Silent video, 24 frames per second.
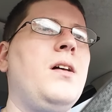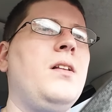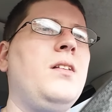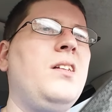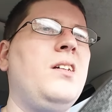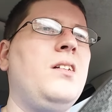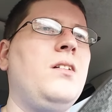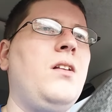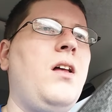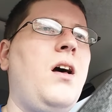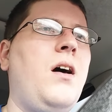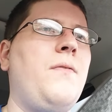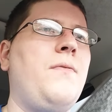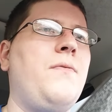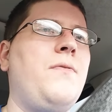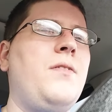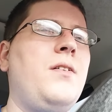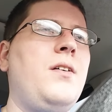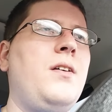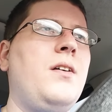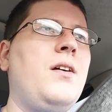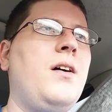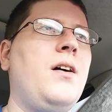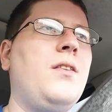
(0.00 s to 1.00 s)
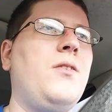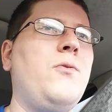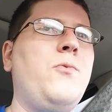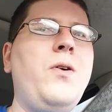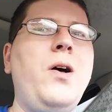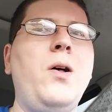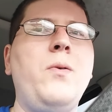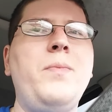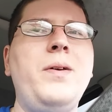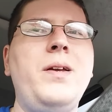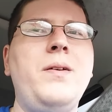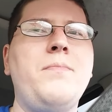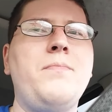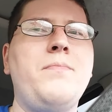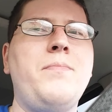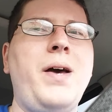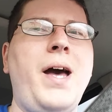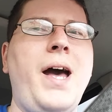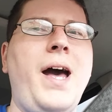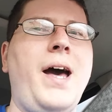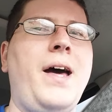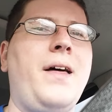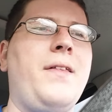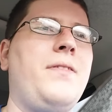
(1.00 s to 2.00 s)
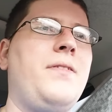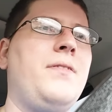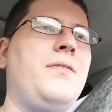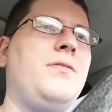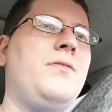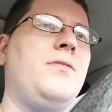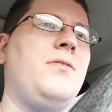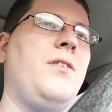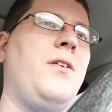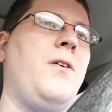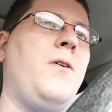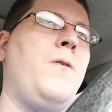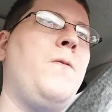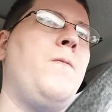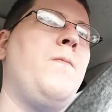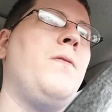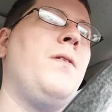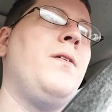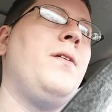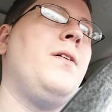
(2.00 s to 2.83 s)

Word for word: a little off the well-beaten path. So